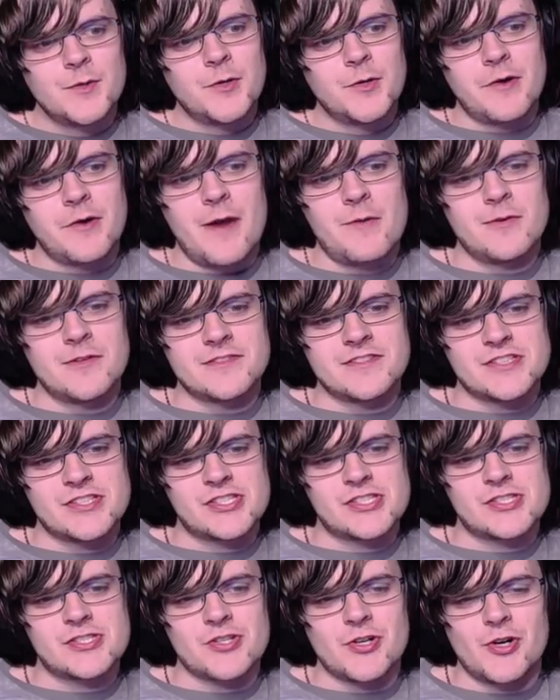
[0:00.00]
or I will
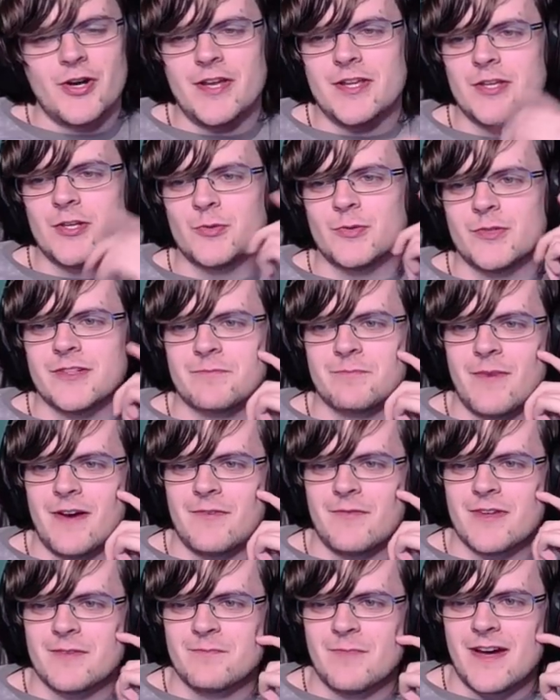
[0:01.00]
destroy you with
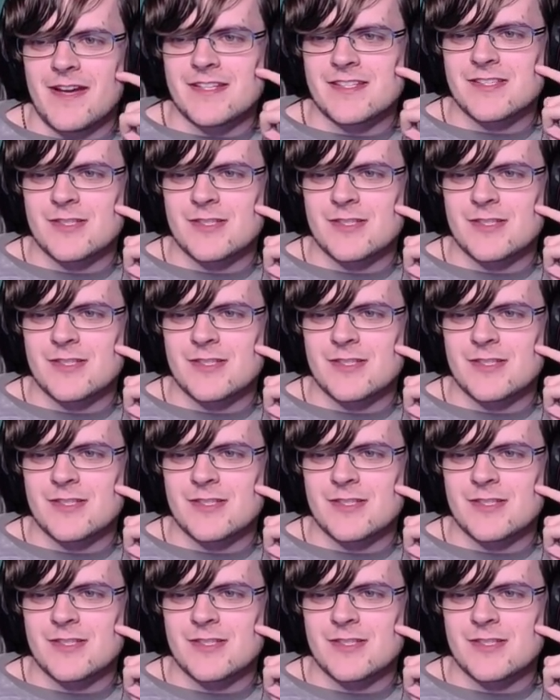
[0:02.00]
my